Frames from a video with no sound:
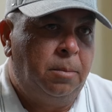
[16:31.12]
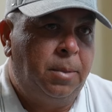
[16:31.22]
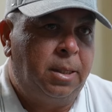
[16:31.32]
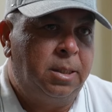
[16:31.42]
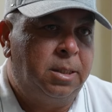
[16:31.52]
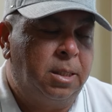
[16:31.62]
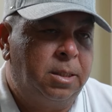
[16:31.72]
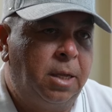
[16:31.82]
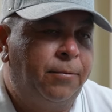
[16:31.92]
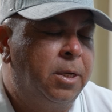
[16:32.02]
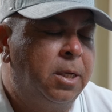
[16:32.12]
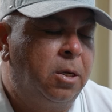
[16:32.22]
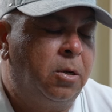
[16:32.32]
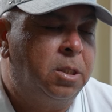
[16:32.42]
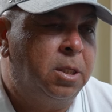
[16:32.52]
But it's definitely
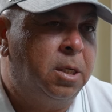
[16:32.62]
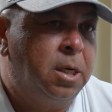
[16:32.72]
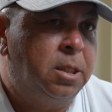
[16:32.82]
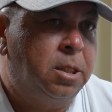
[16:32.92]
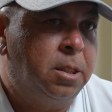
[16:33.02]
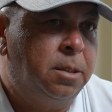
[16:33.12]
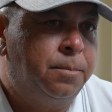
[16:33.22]
a consideration.